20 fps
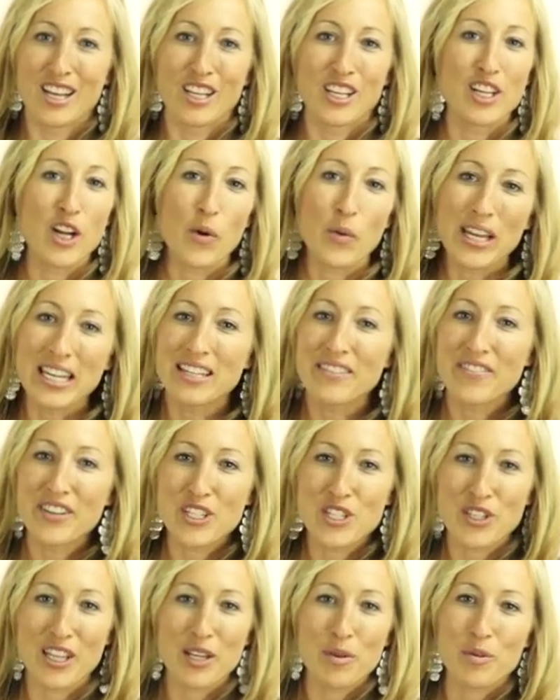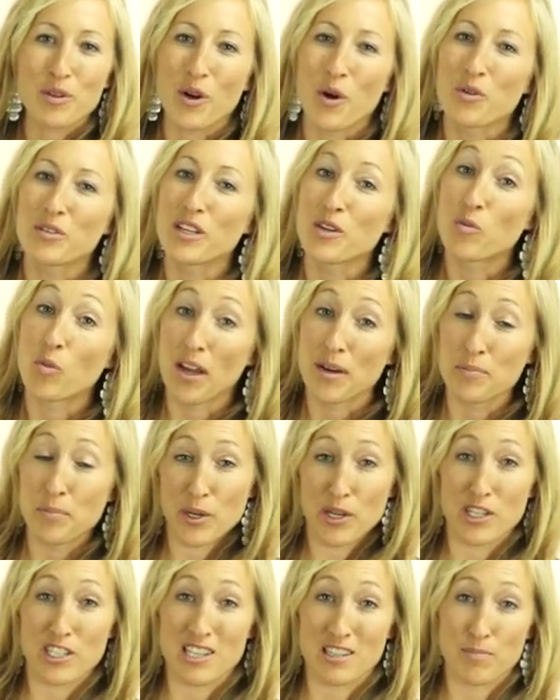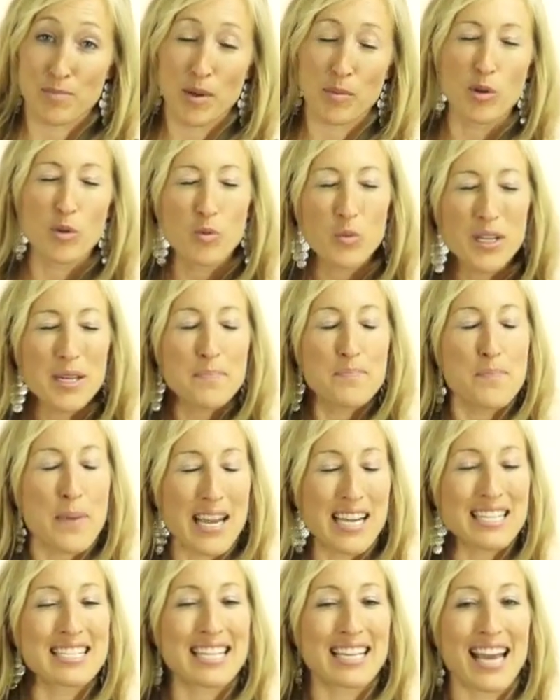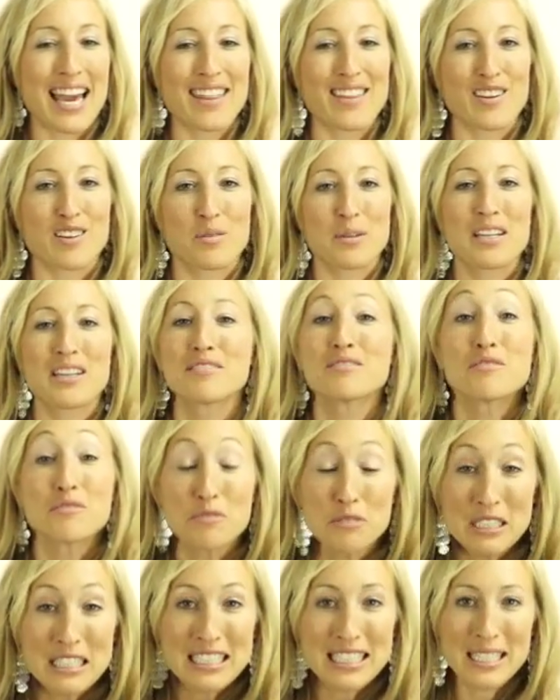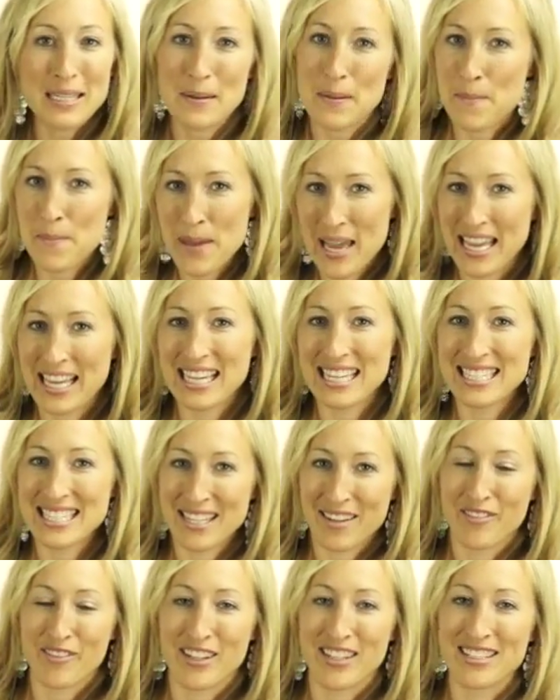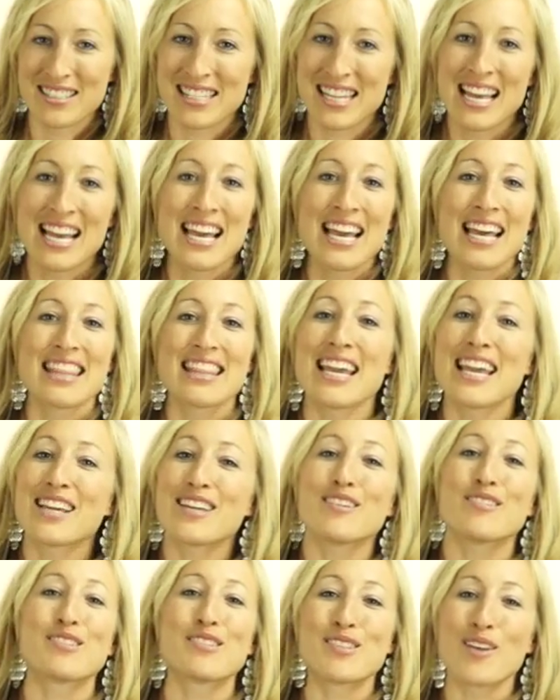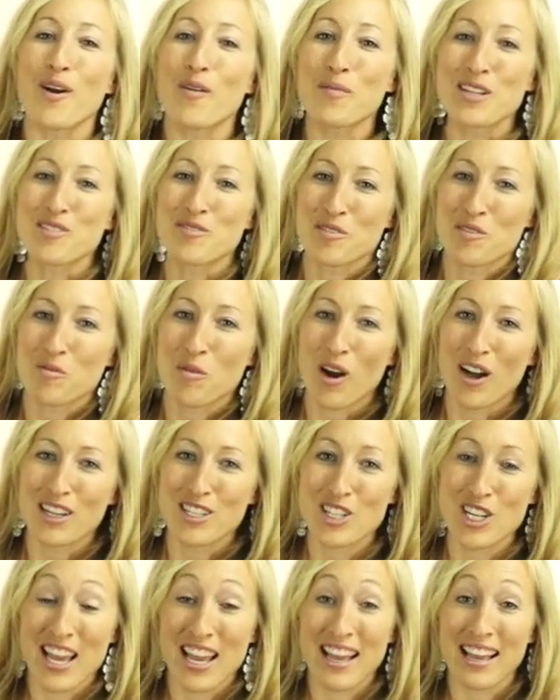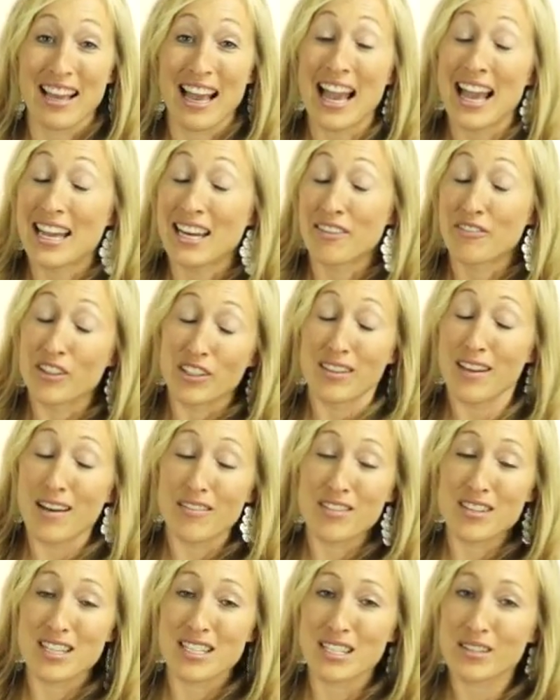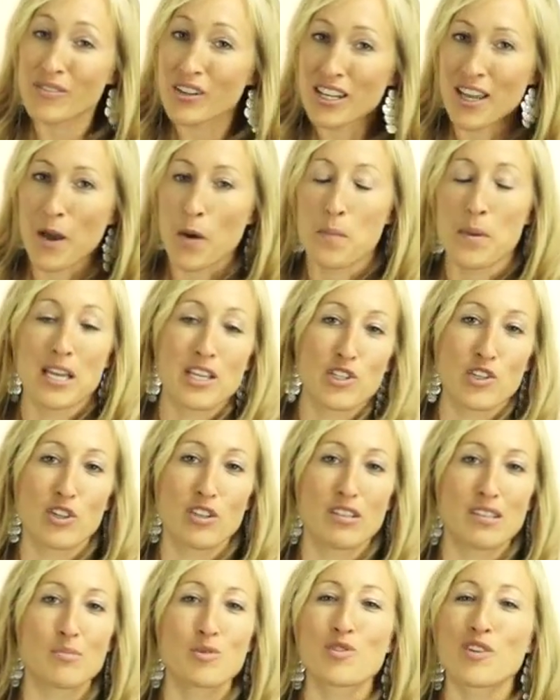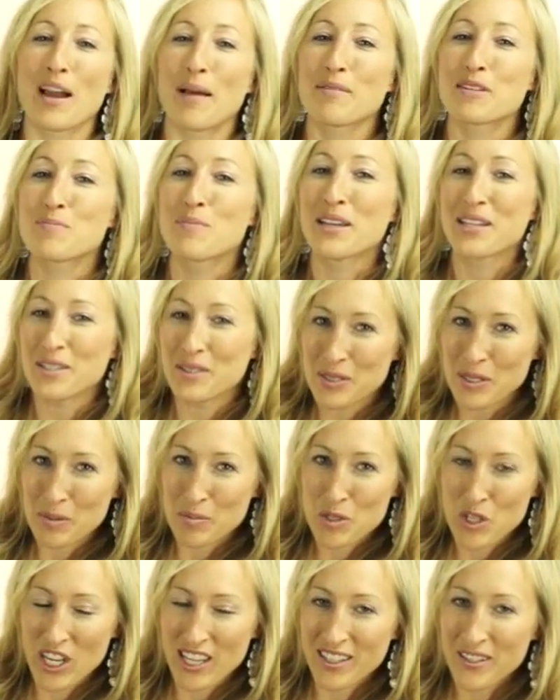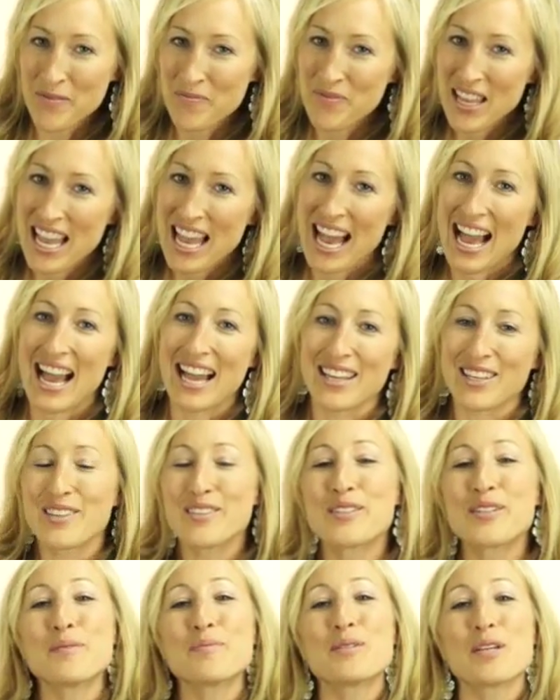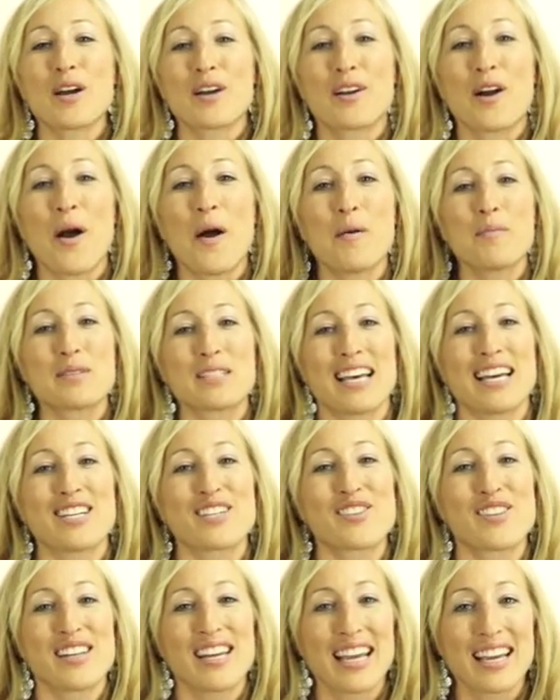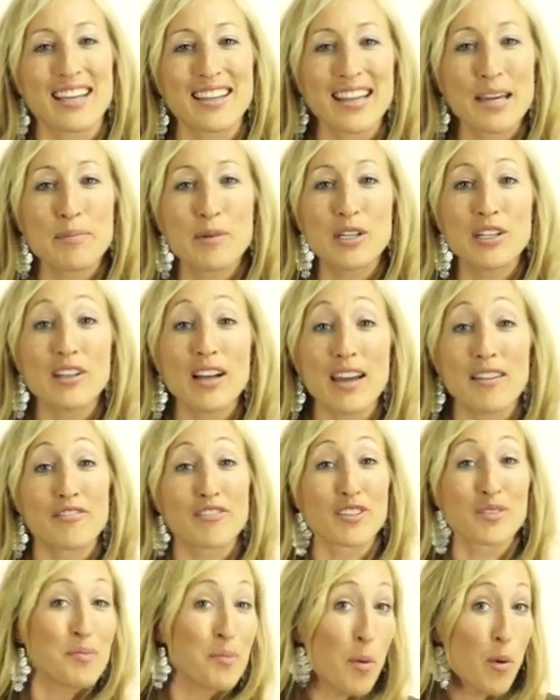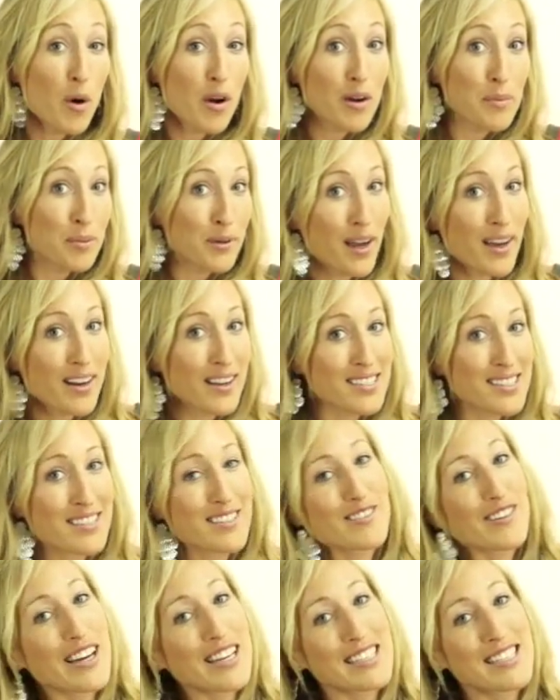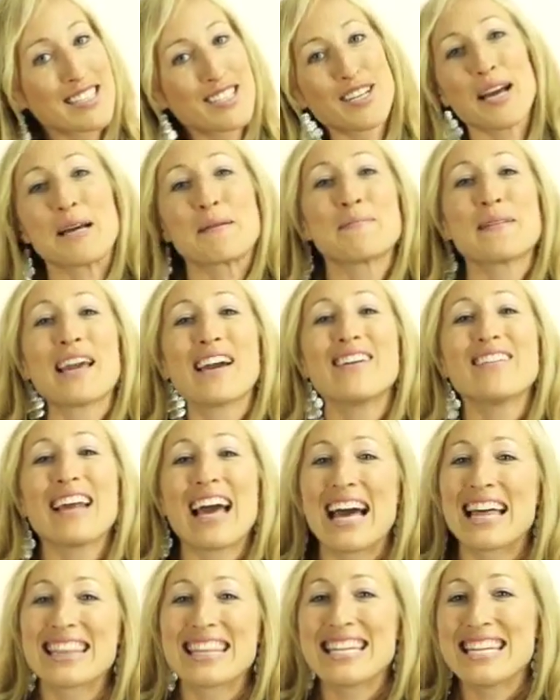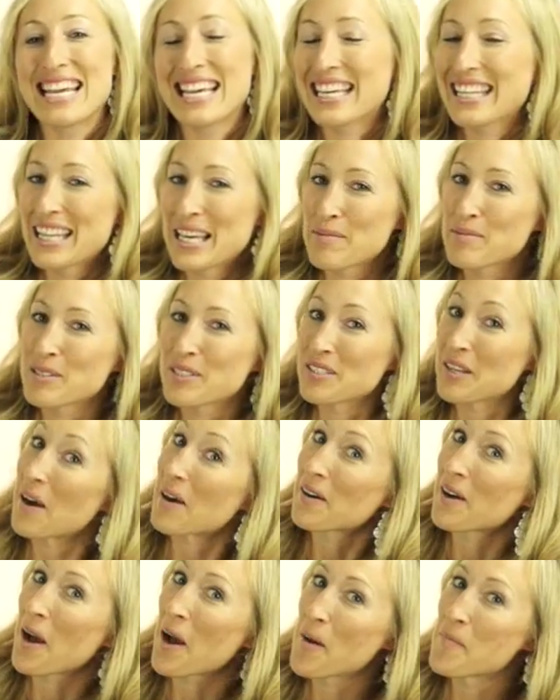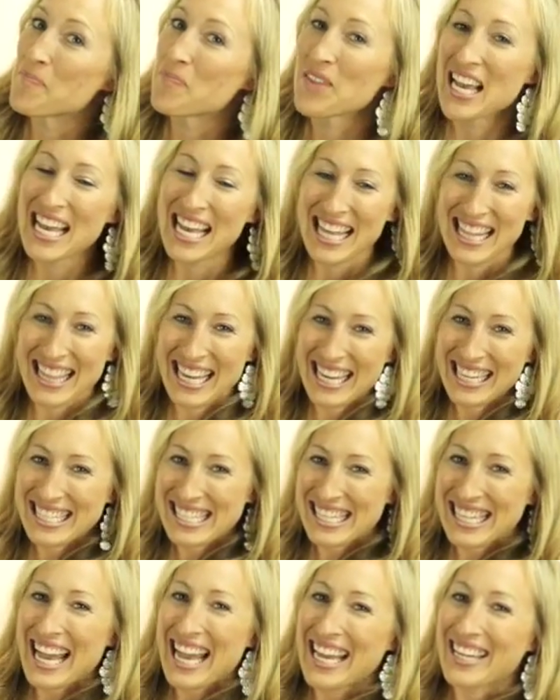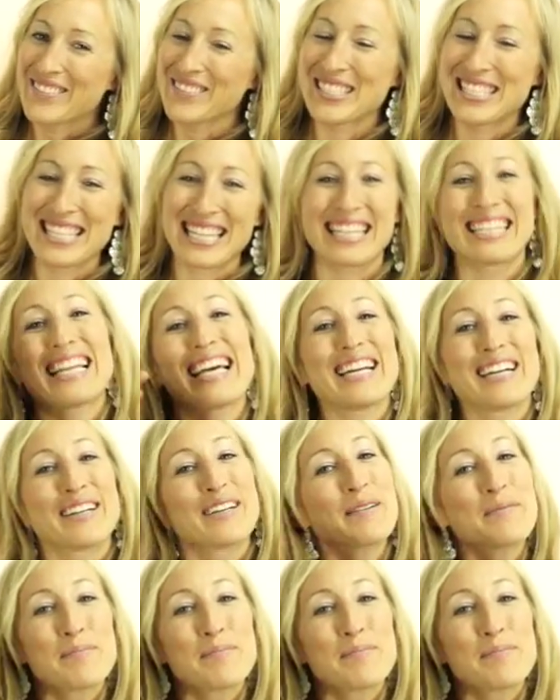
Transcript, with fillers: You know, individually, we're only one person, but when we band together, we can really make a difference. Thank you so much for watching, and if you loved this video, make sure you subscribe to my YouTube channel at youtube.com/thenakedlabel, and for more products and dress, check me out at thenakedlabel.com. Thanks again, we'll see you later.